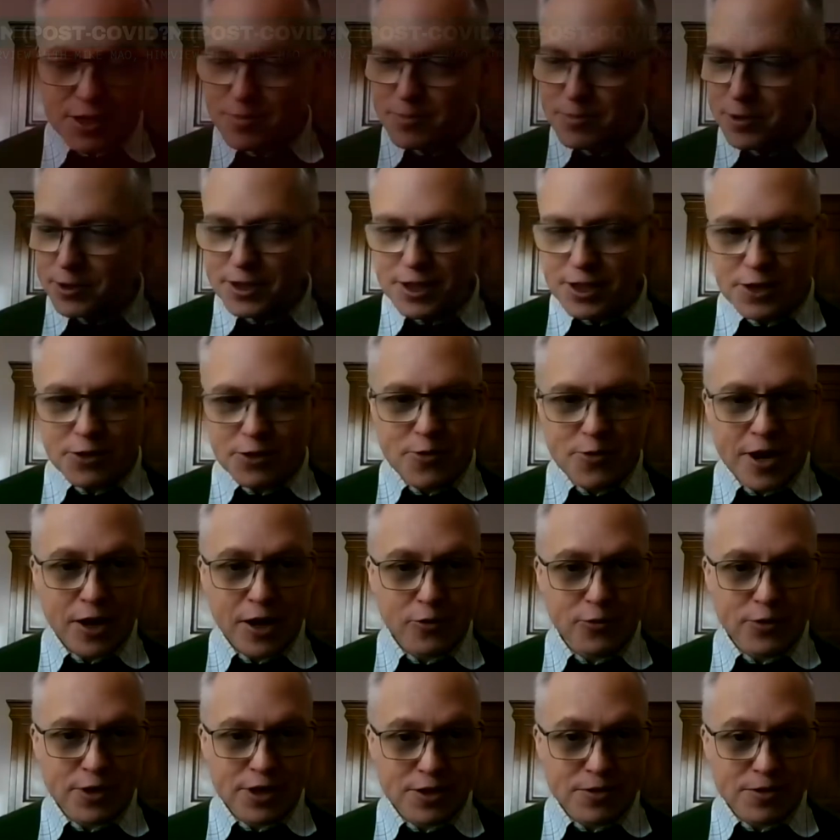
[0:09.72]
morning we are
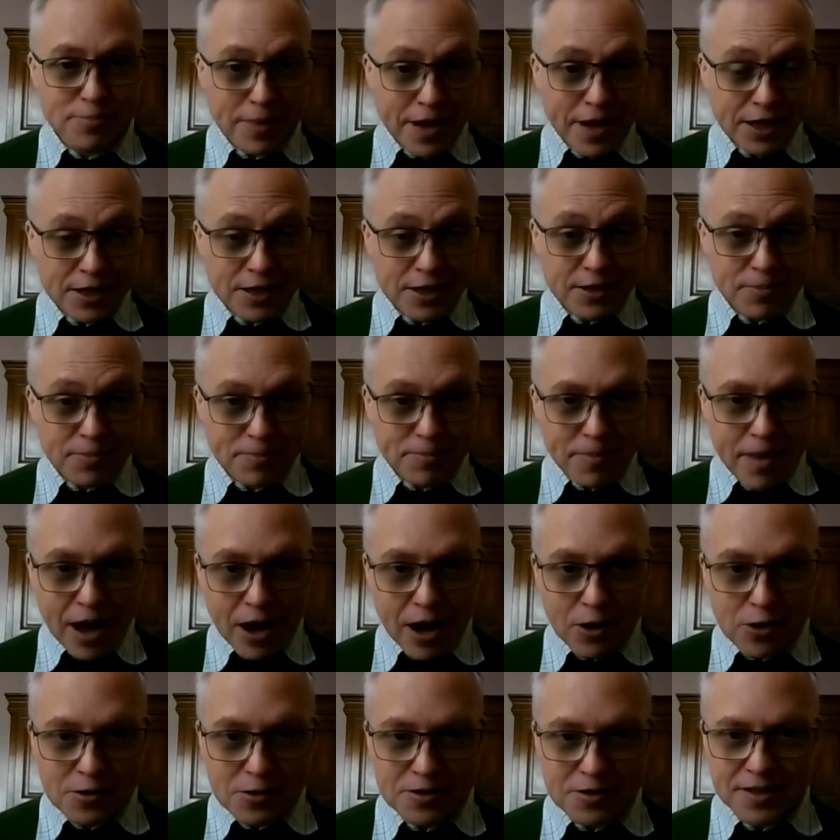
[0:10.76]
with Mike
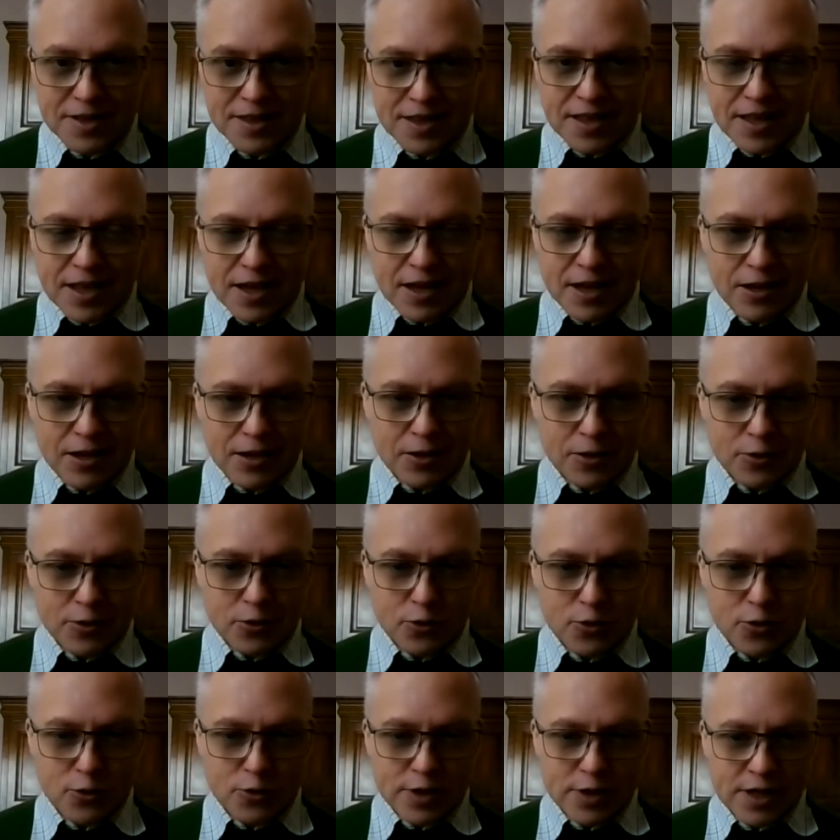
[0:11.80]
Mao,
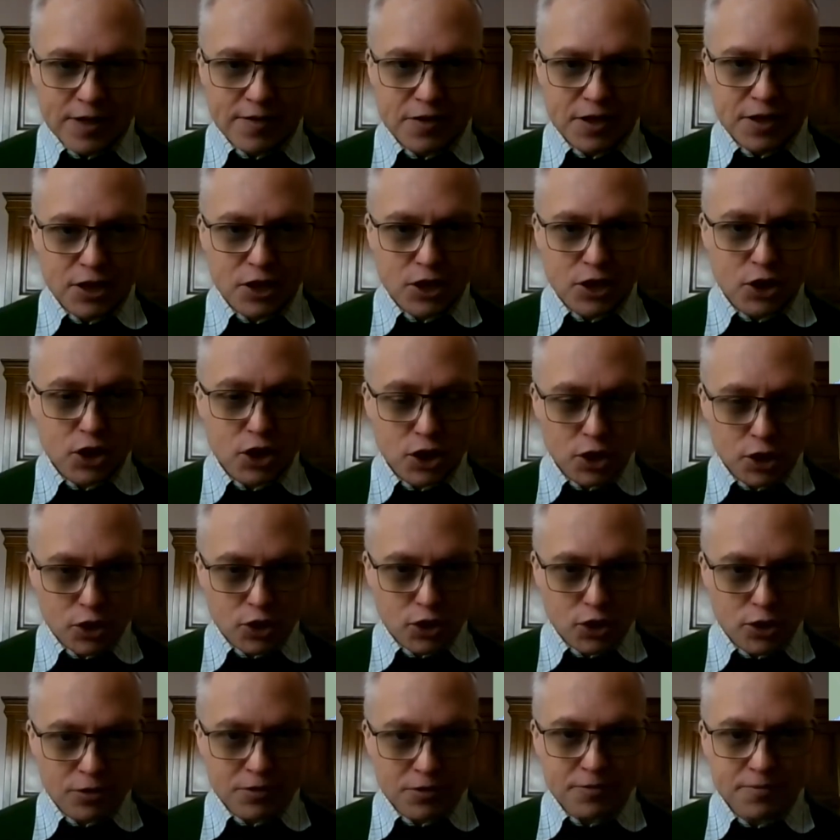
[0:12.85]
who lives in
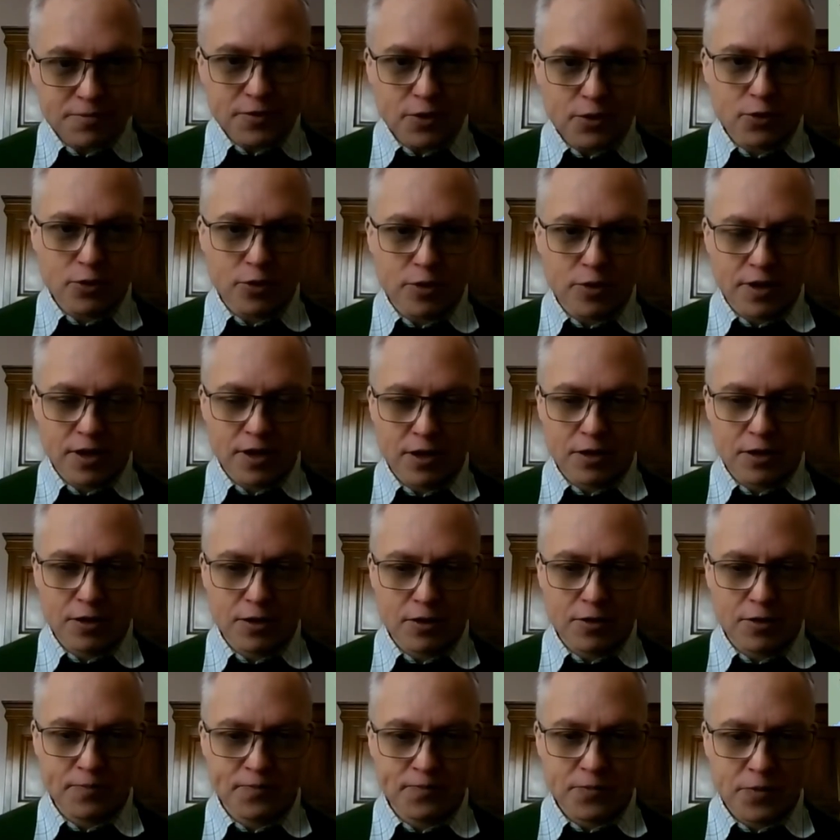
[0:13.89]
Shenzhen,
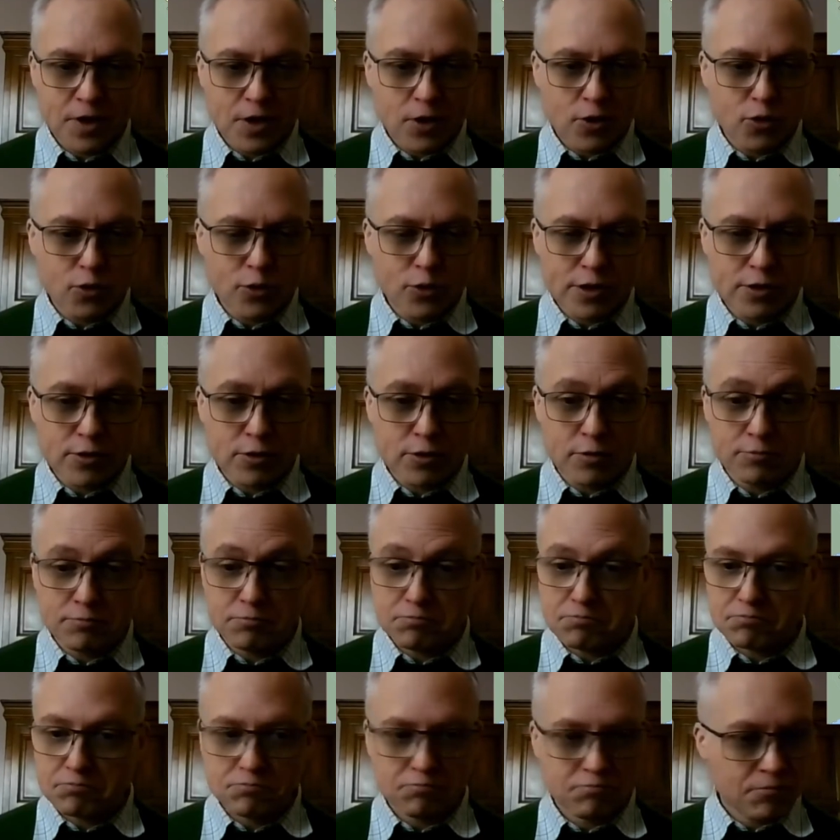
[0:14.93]
who is an
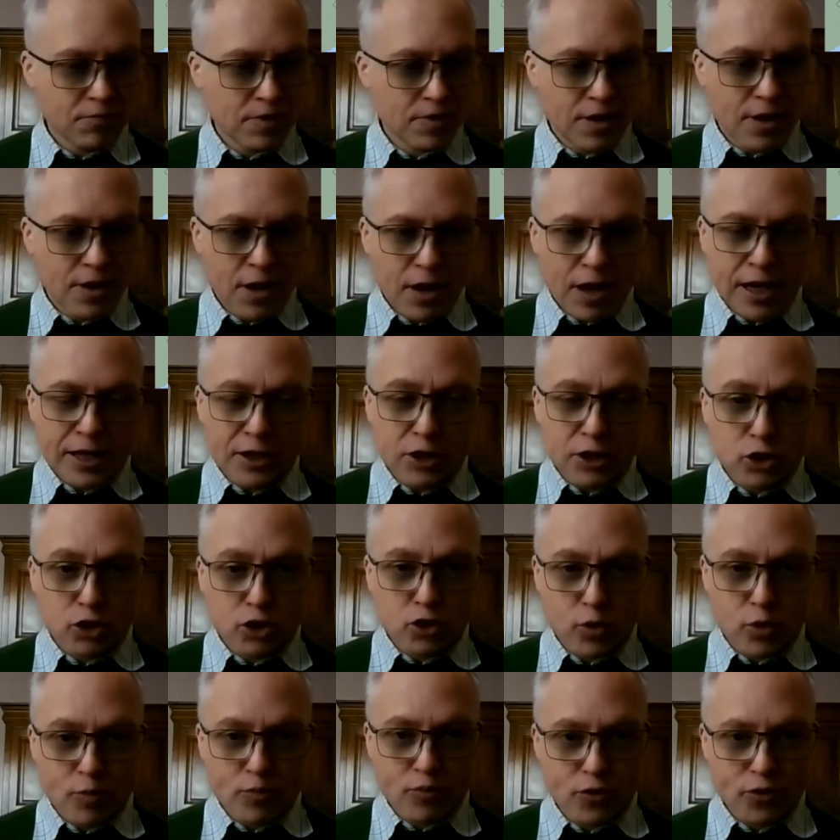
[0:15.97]

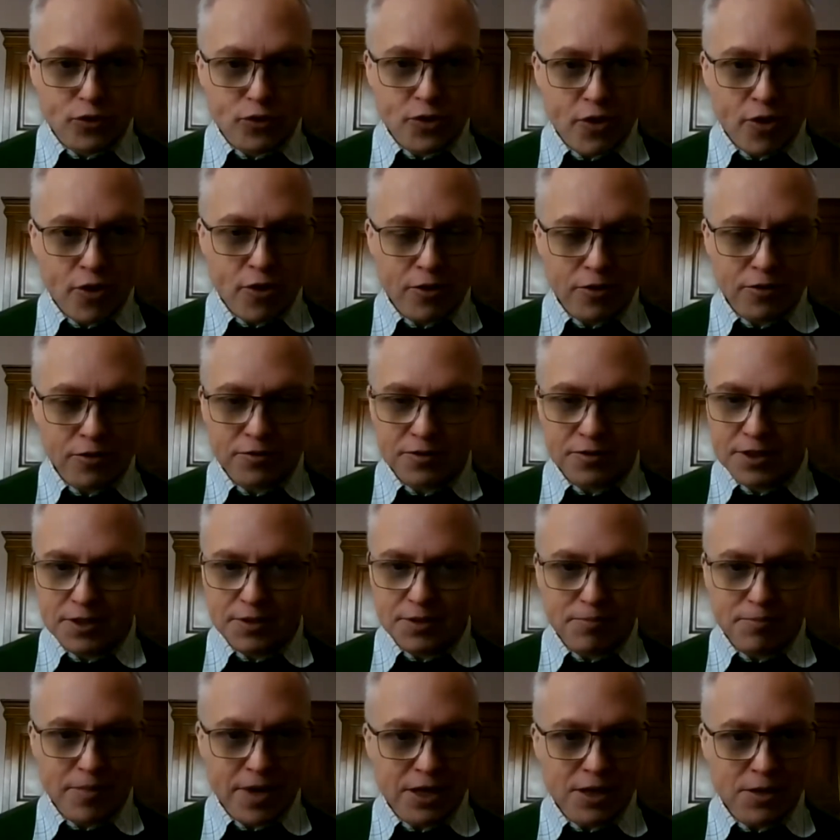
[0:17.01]
entrepreneur
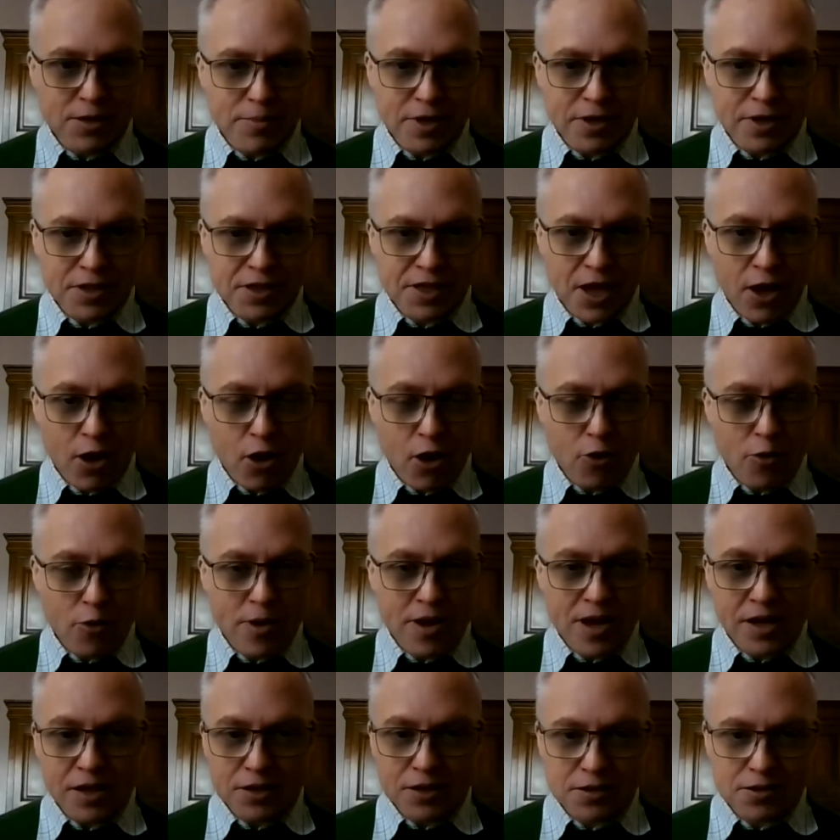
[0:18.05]
in many
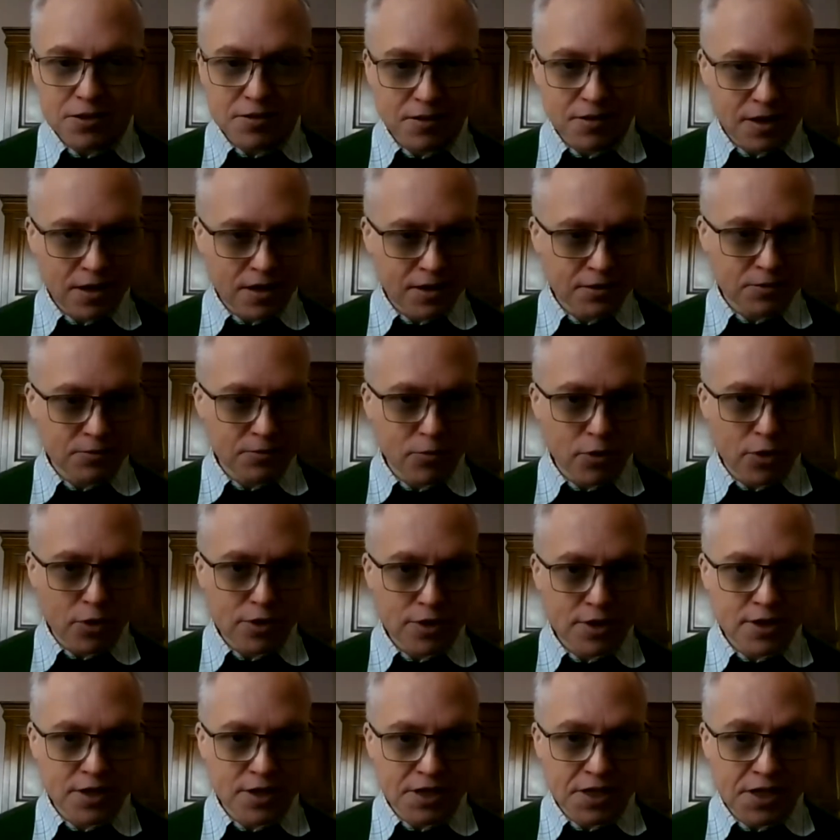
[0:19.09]
areas and
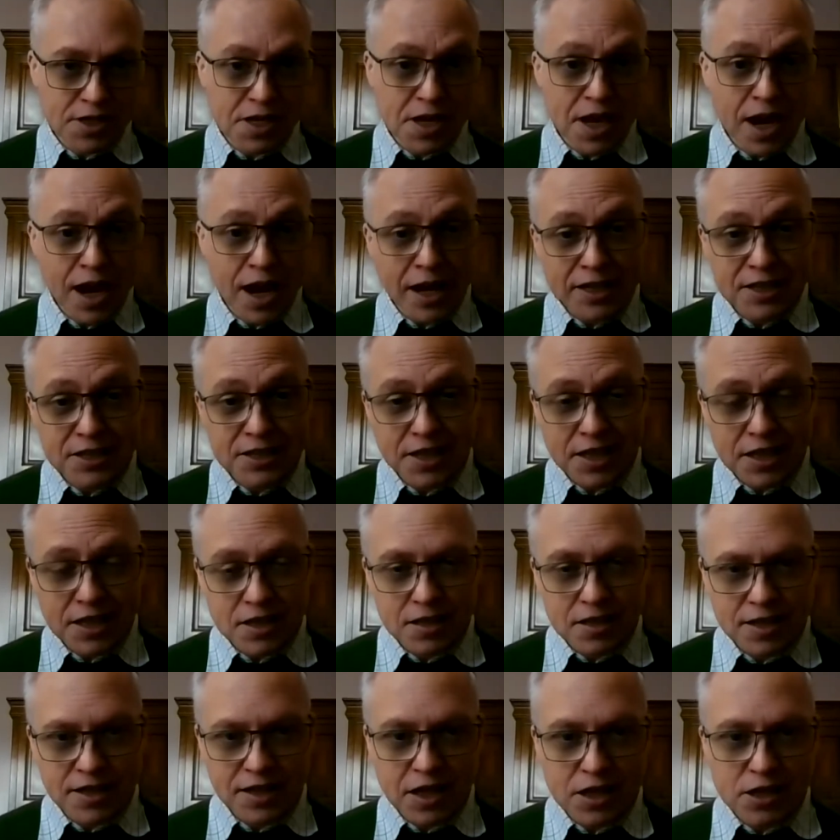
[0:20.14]
mostly high tech.
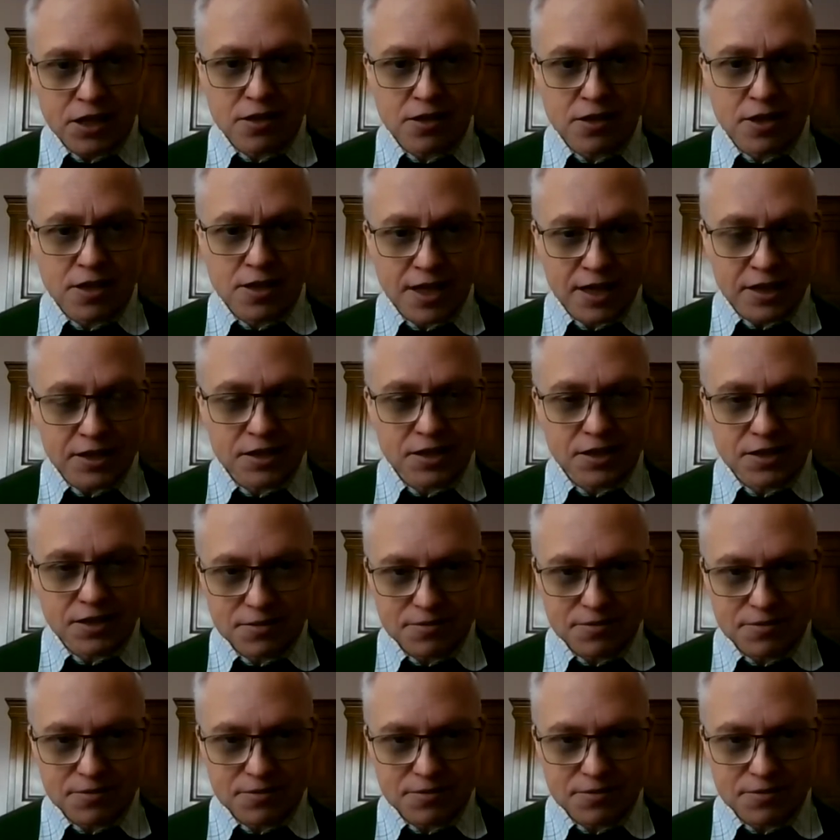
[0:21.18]
Can I say that?